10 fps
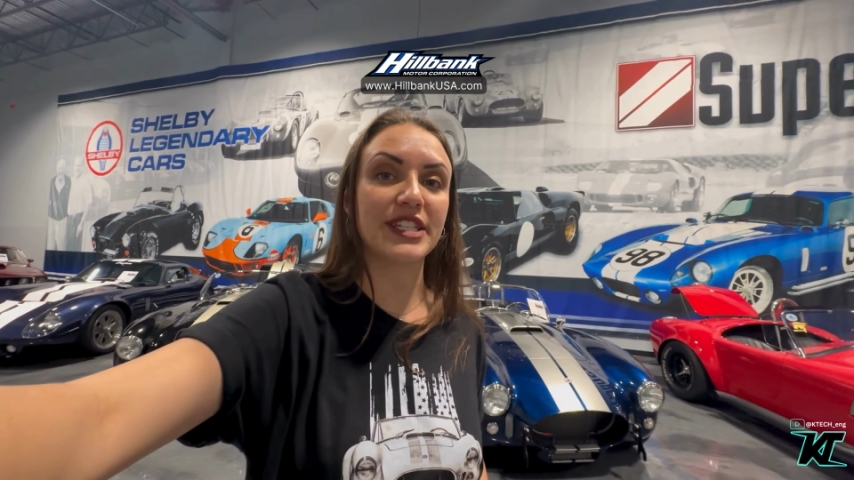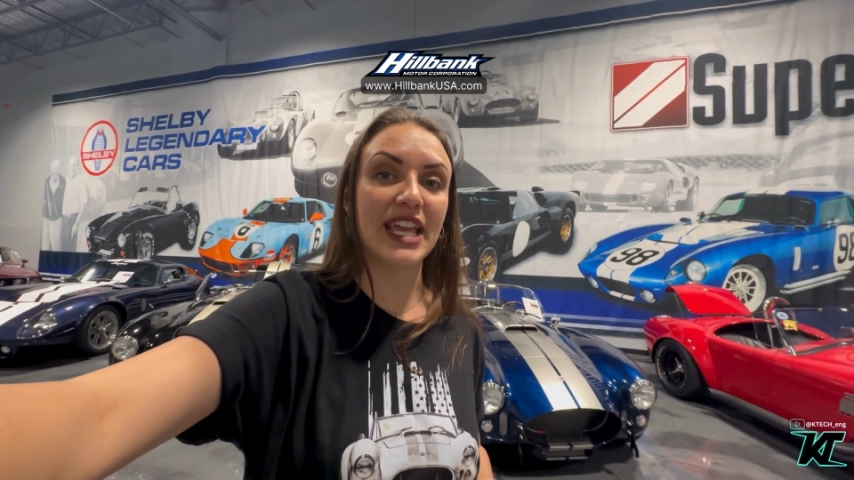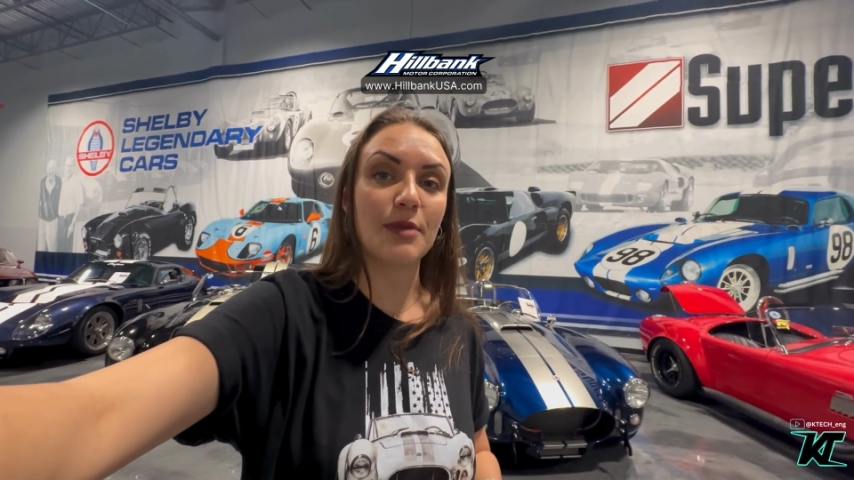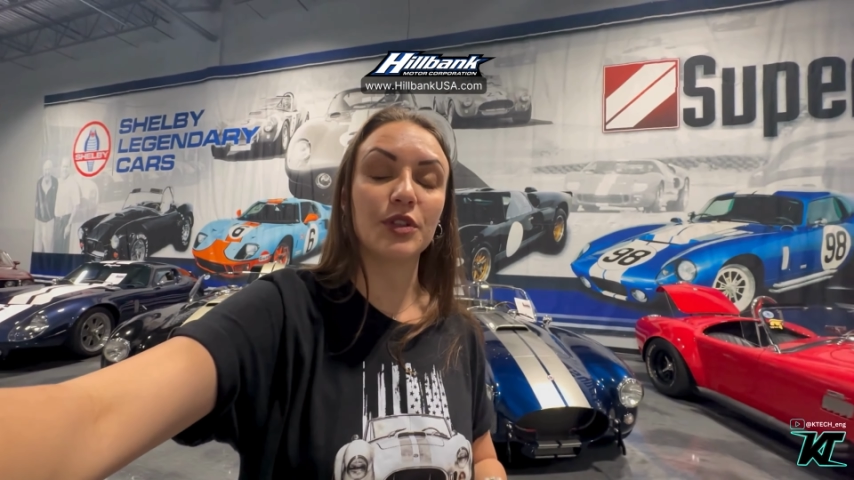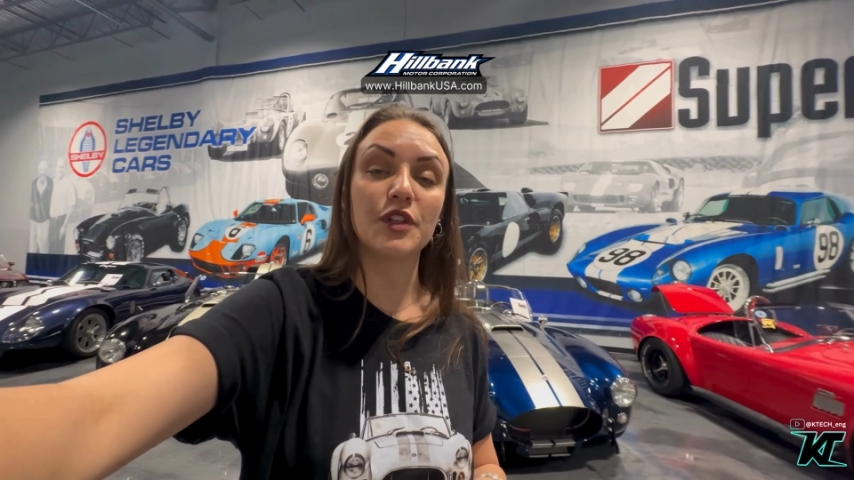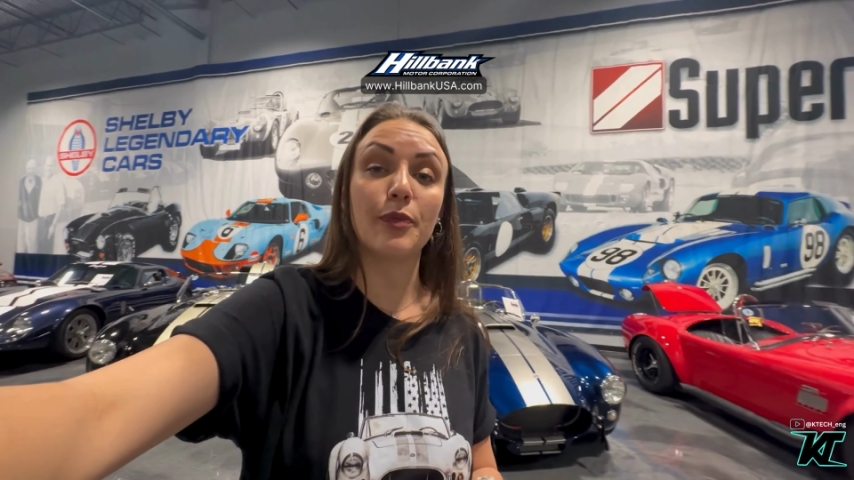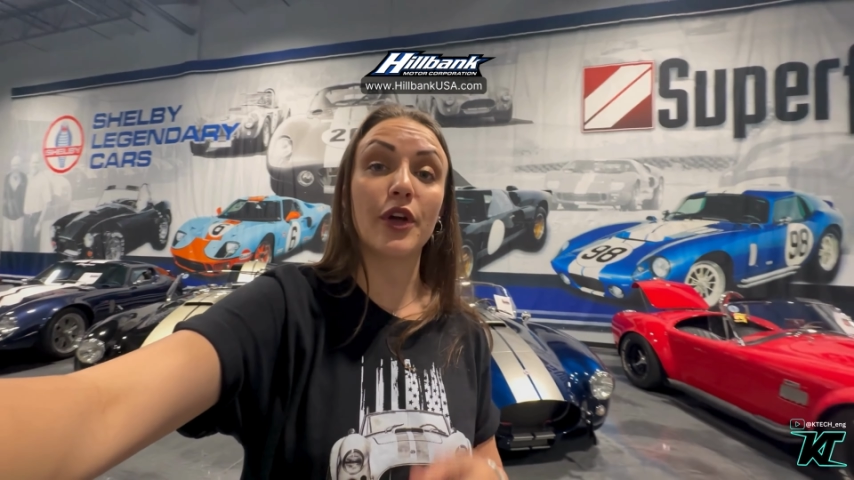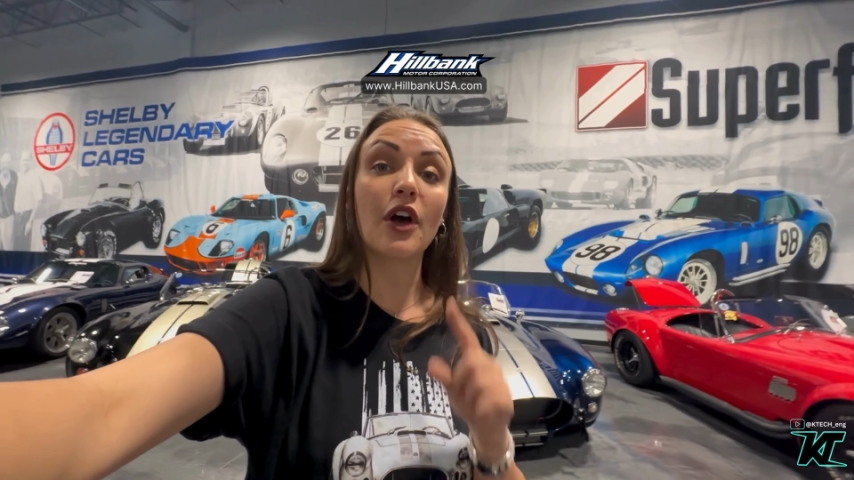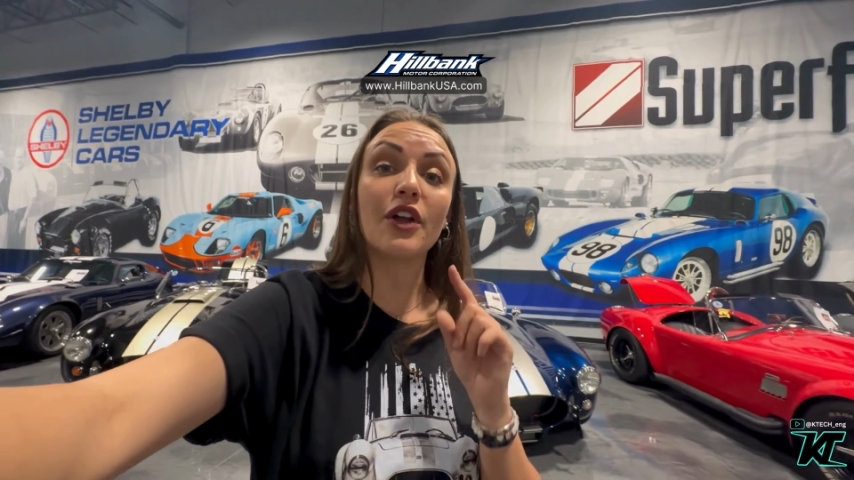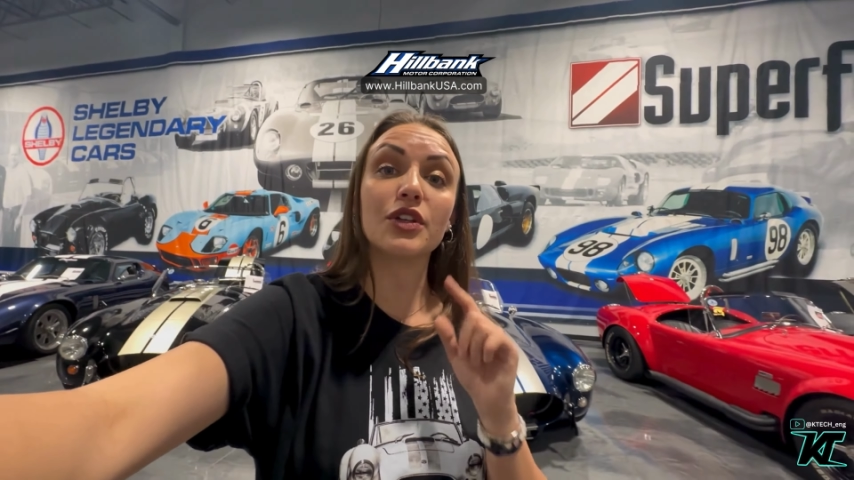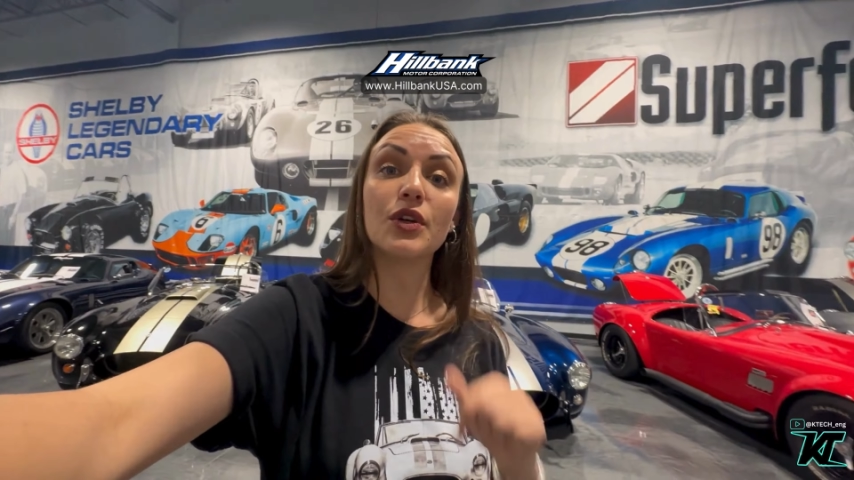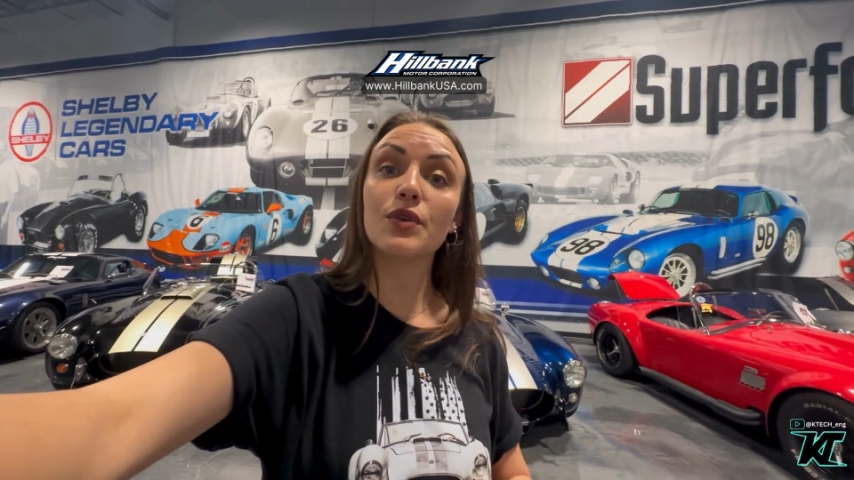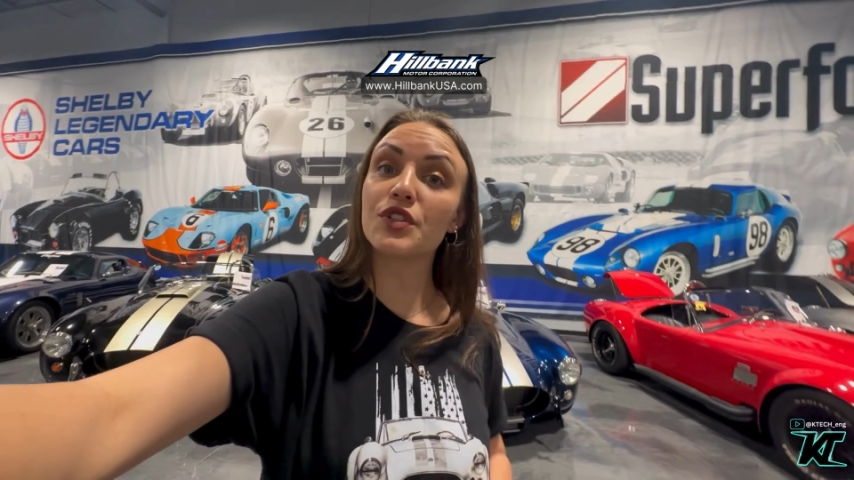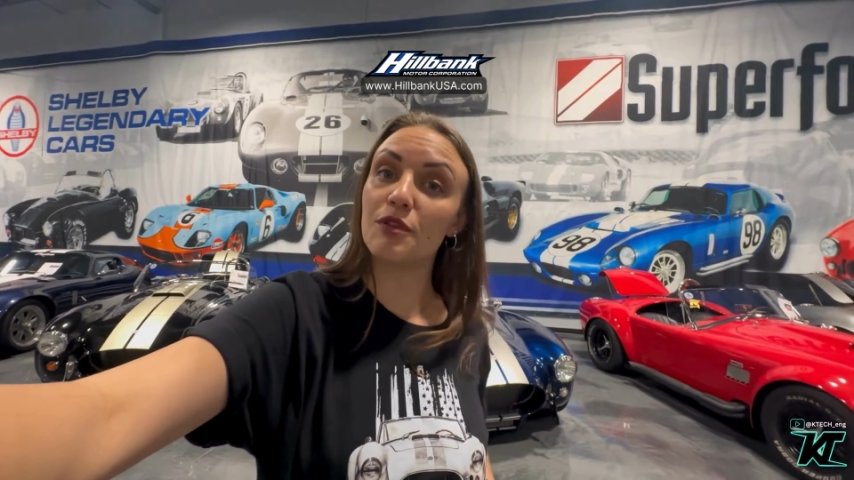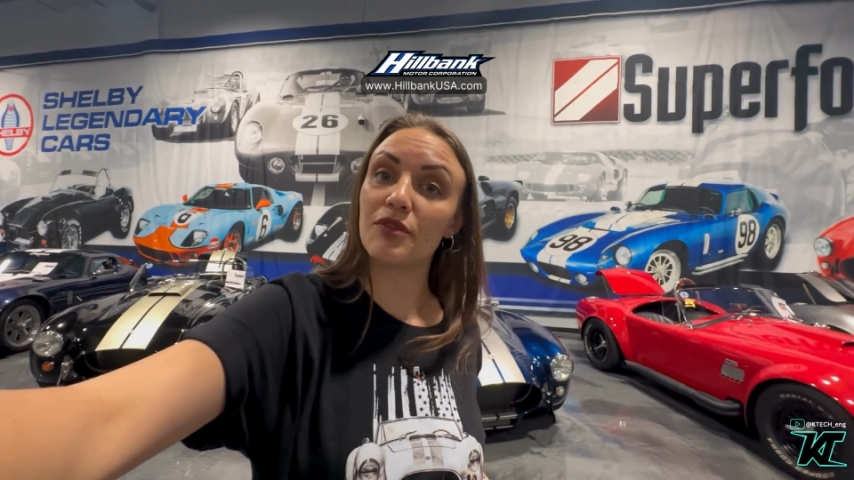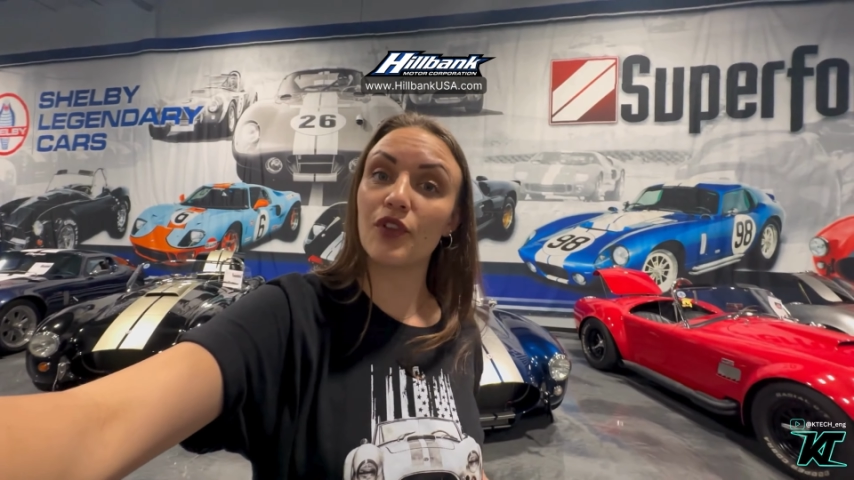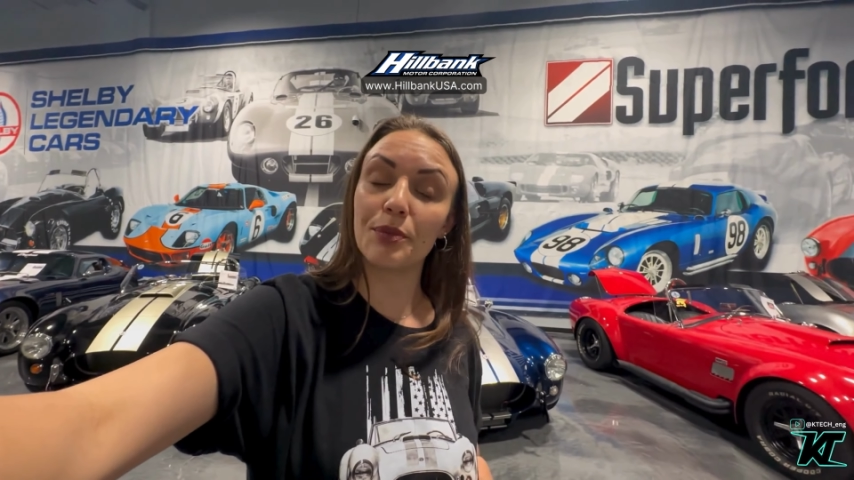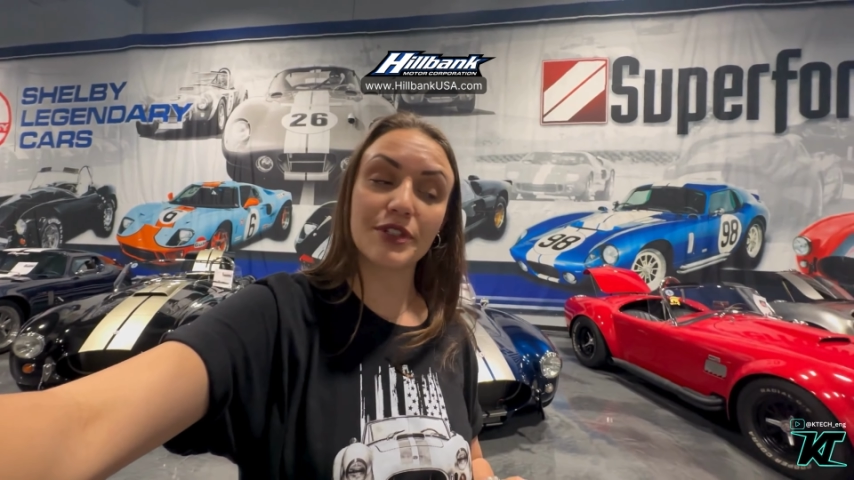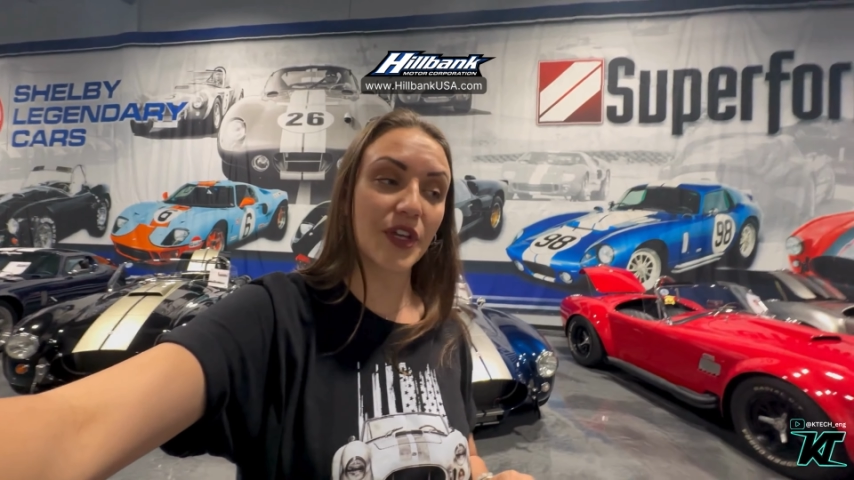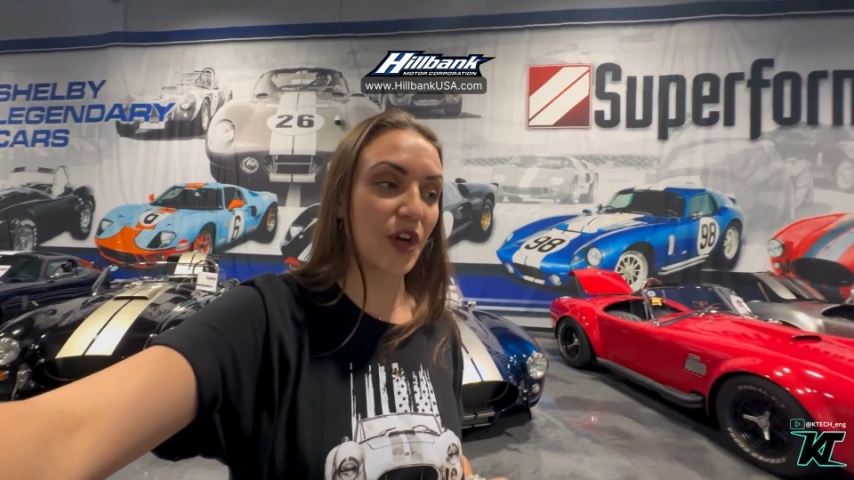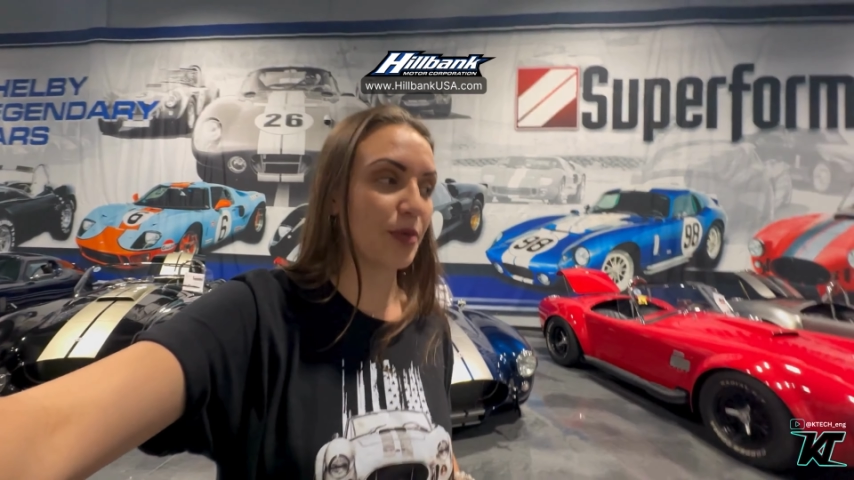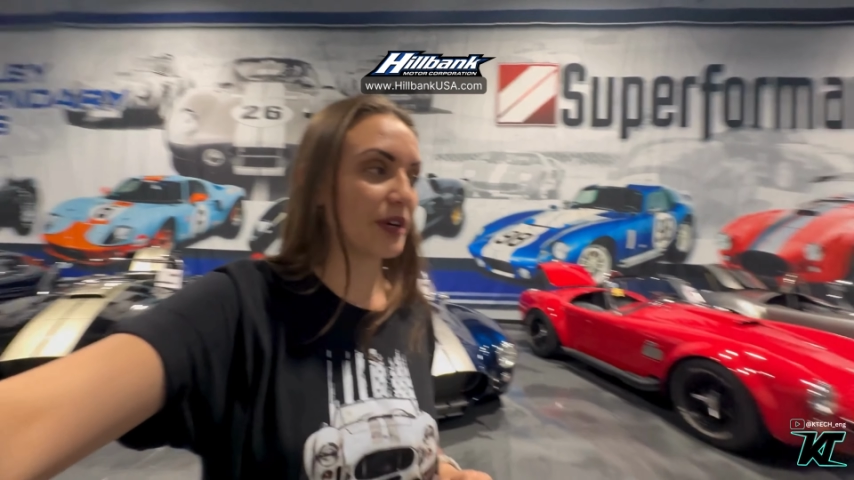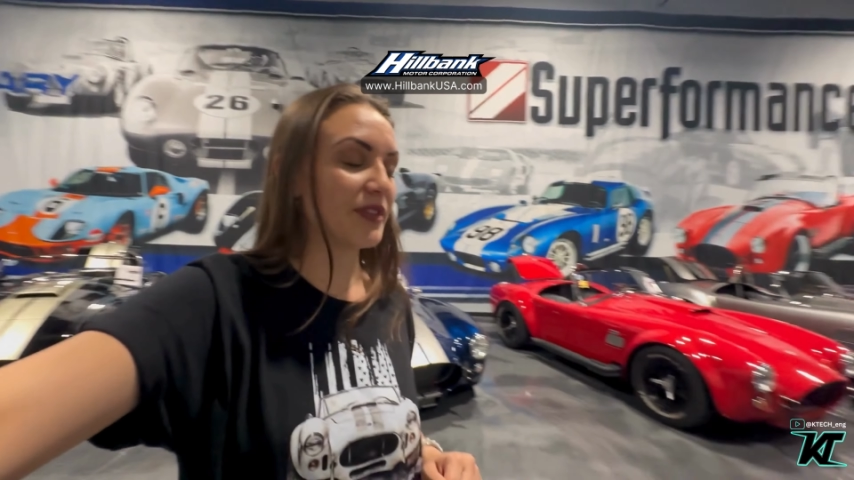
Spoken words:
is able to put on your Superformance Cobra.